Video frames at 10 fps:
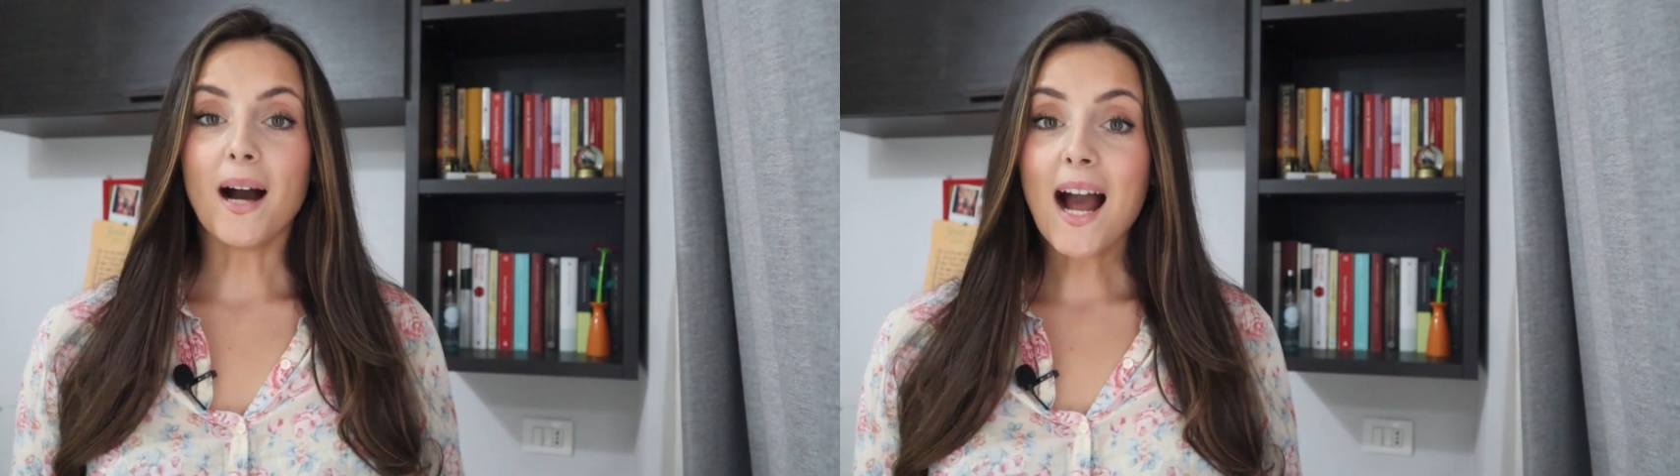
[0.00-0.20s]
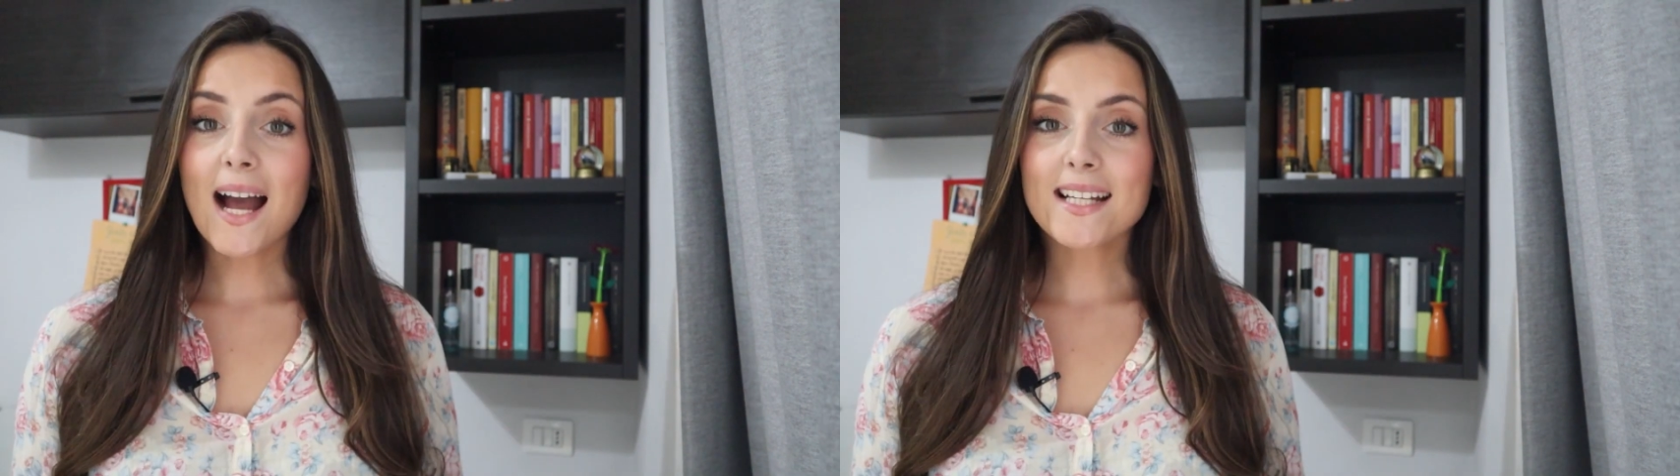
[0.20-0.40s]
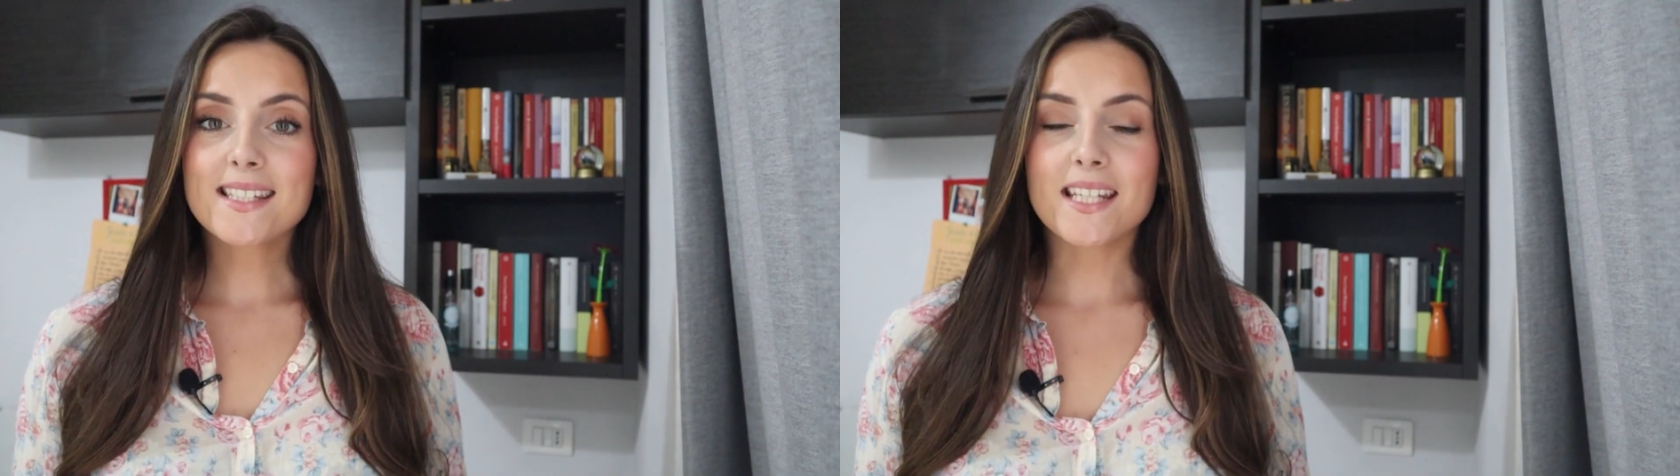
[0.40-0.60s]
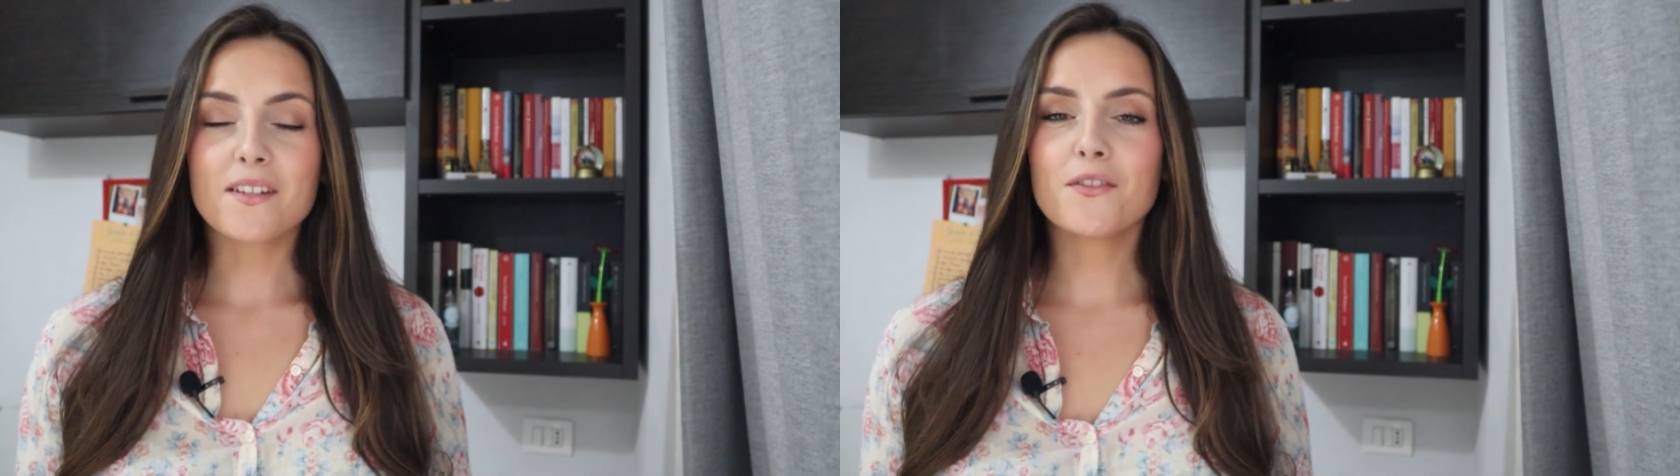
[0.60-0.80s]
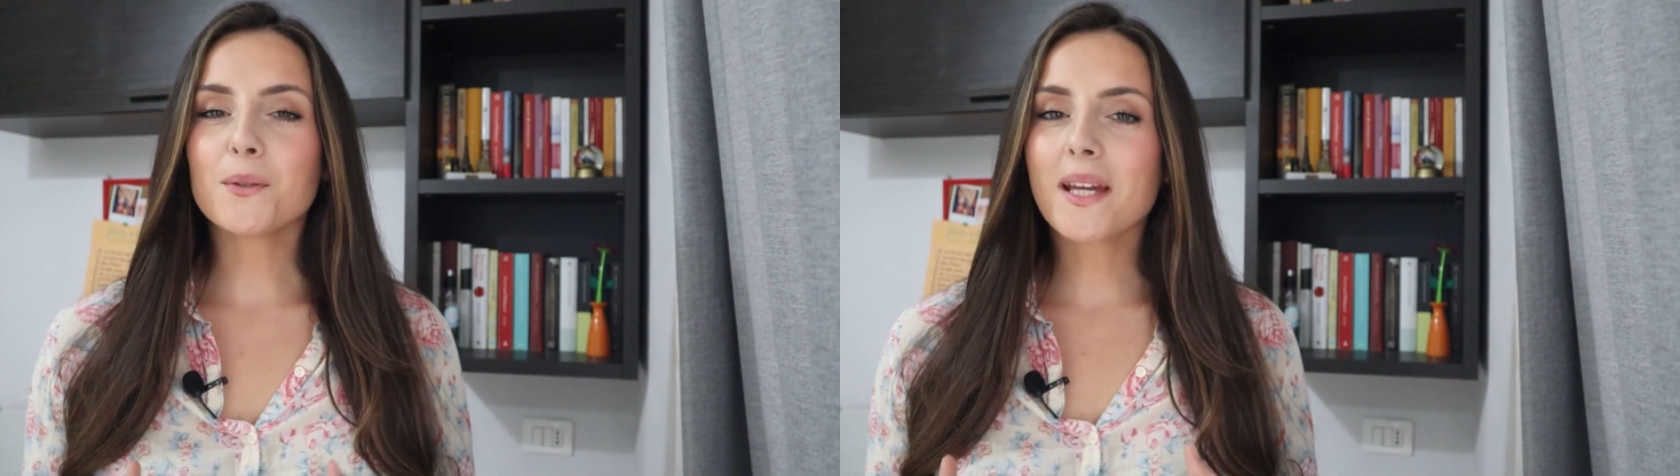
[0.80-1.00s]
But
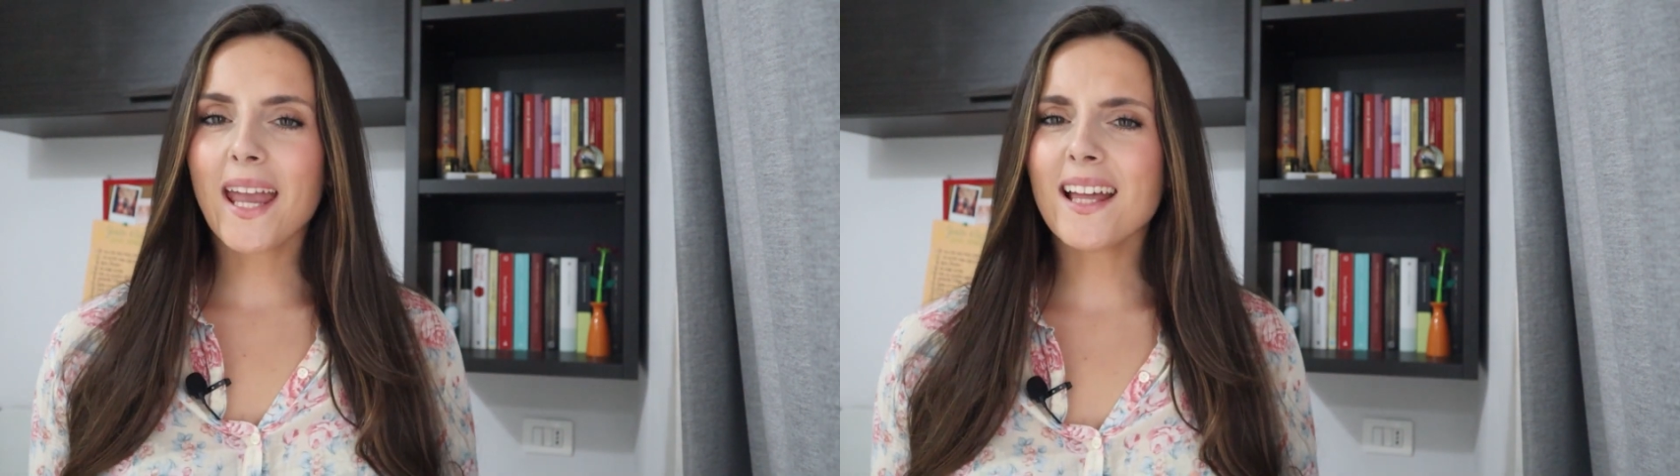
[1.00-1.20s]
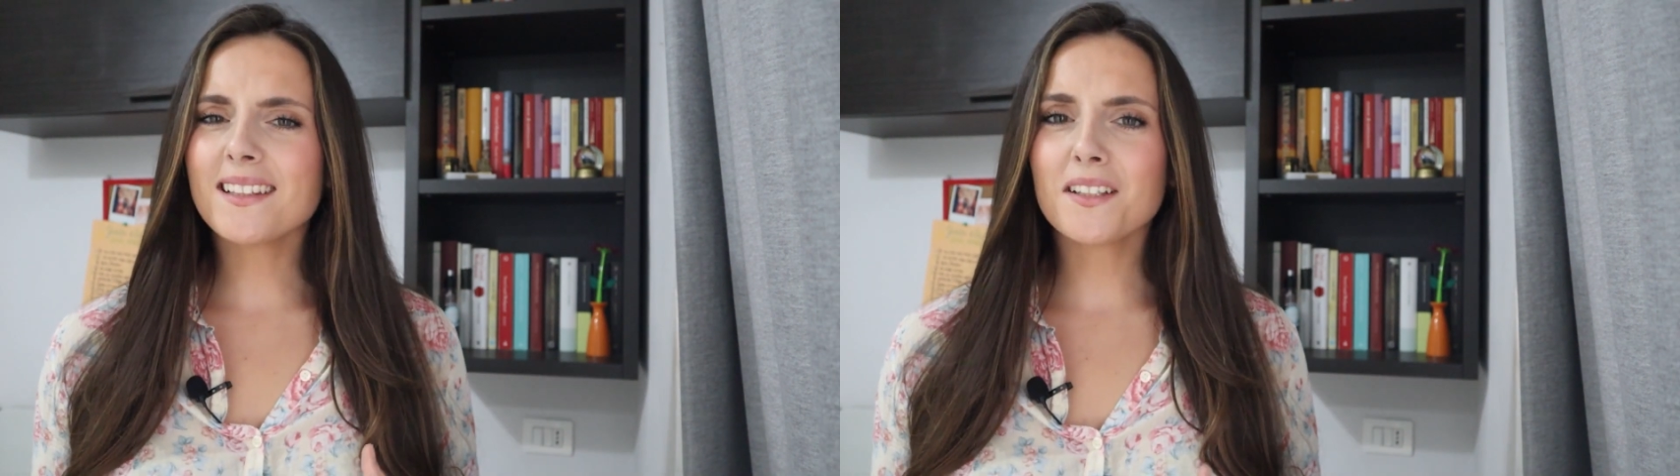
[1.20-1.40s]
if you can't